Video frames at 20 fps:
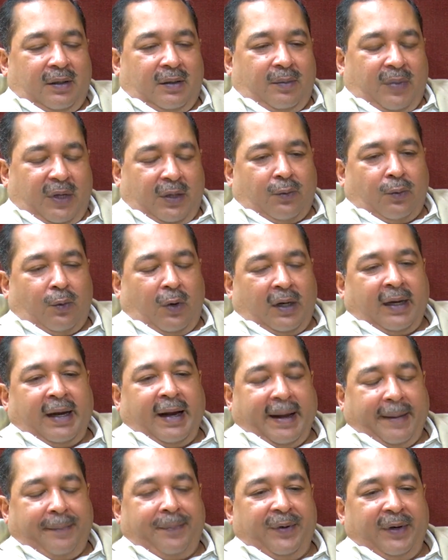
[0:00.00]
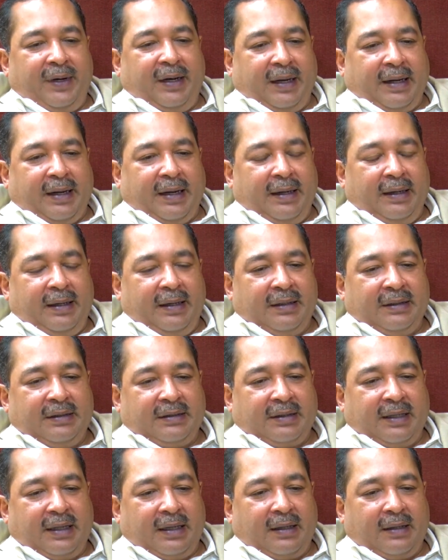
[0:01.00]
But what happened again is
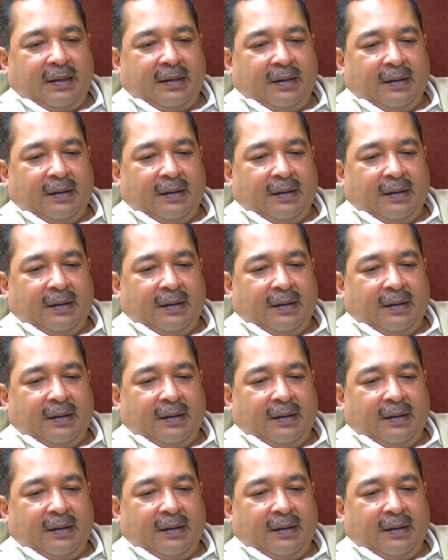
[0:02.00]
that